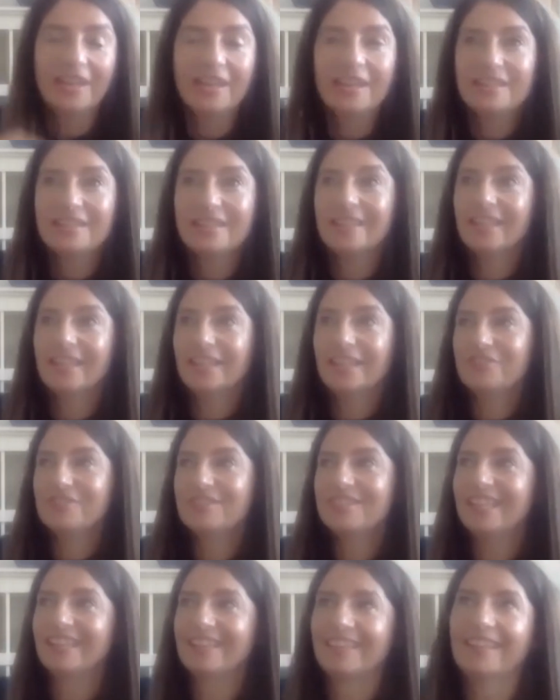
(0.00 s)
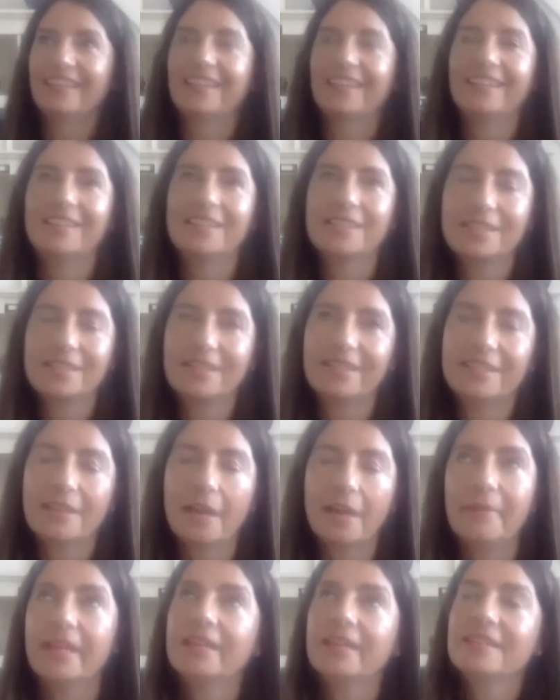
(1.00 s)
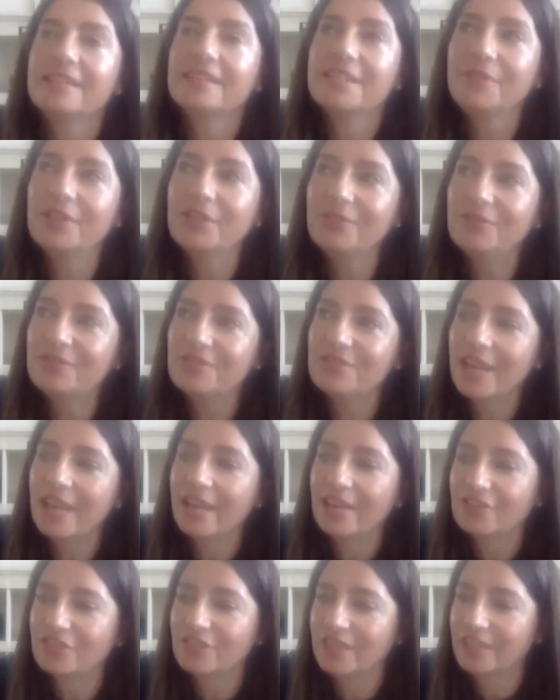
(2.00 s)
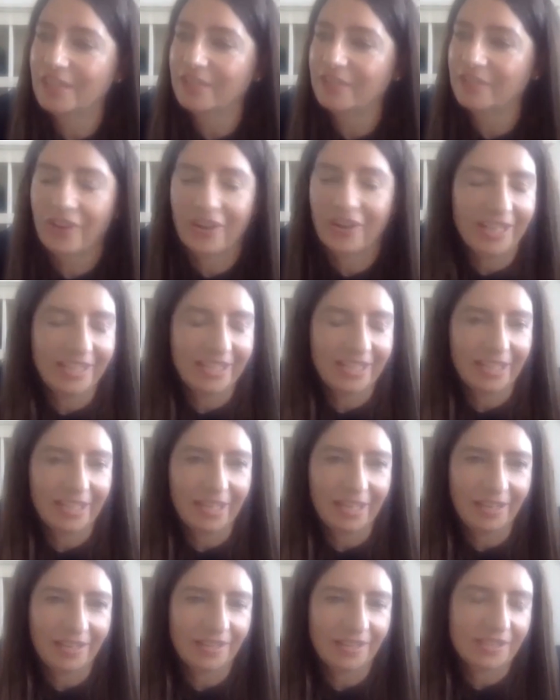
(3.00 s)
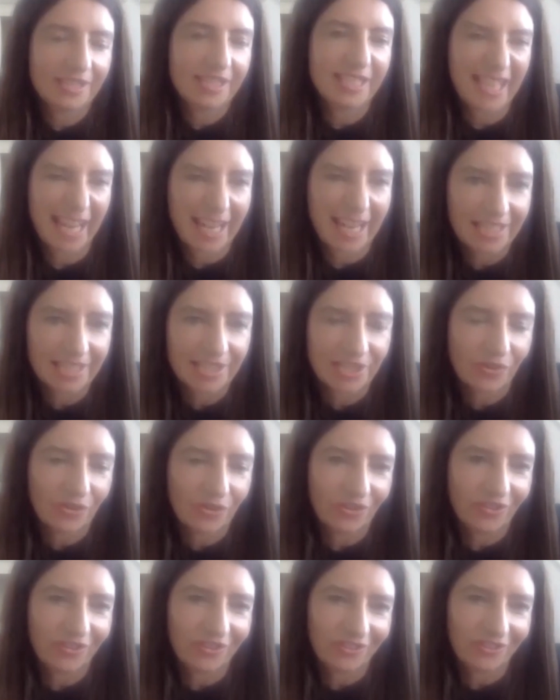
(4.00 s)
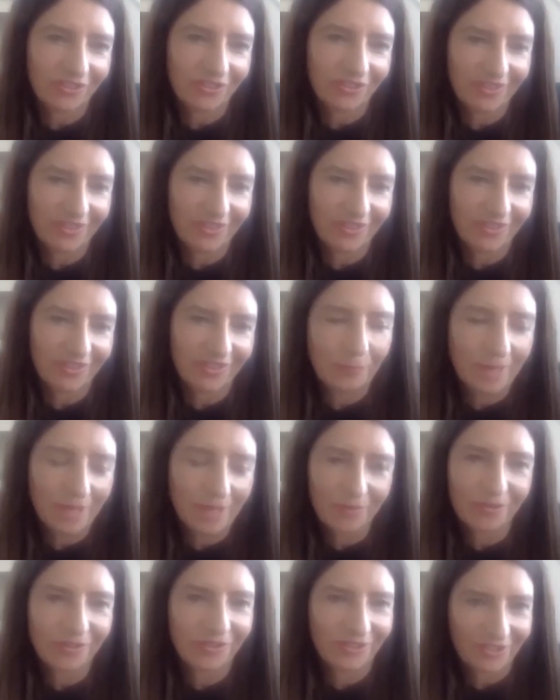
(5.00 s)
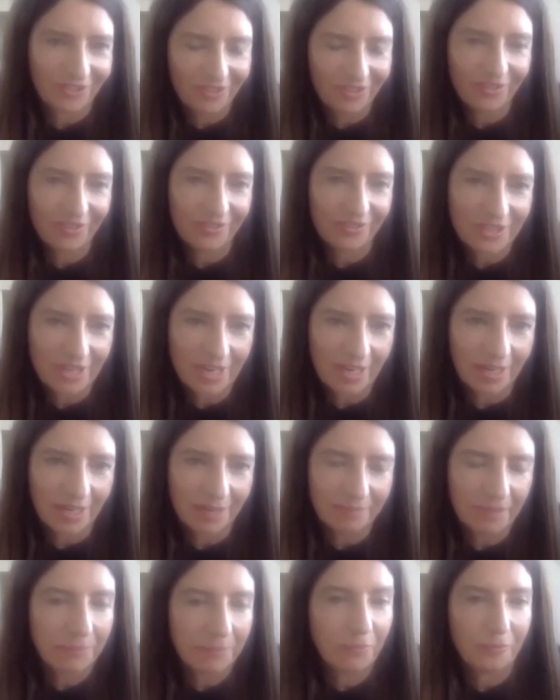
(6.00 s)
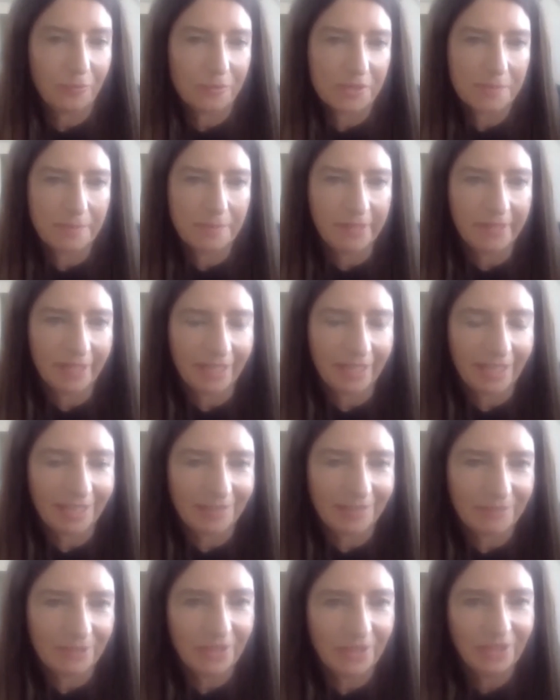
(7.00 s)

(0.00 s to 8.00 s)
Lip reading: So the interesting thing is, it's difficult to actually find any stats on whether or not people were splitting up